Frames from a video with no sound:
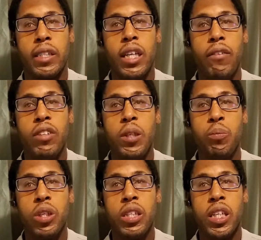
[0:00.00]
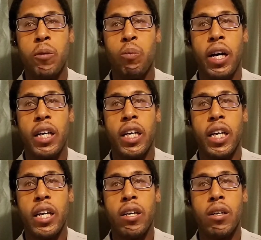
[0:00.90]
I definitely put it in my
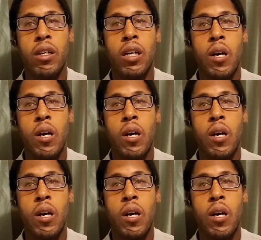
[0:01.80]
ear,